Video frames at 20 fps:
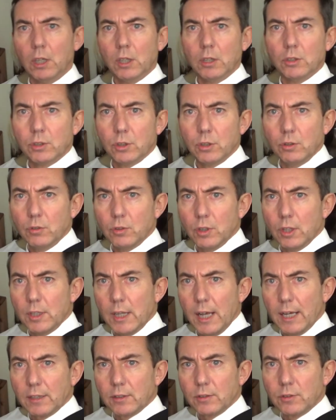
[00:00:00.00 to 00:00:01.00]
to the
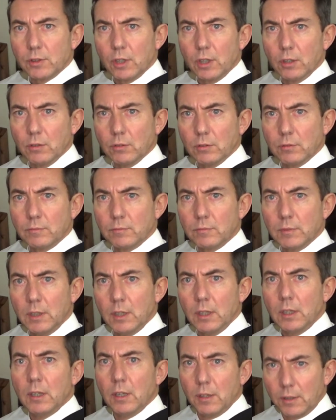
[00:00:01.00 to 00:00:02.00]
next zone.
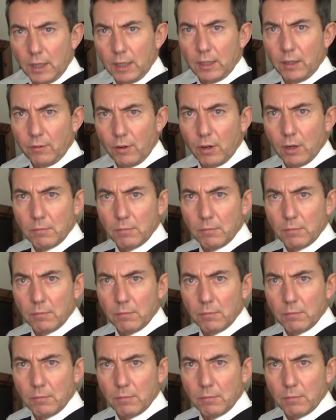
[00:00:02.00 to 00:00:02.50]
Thank you very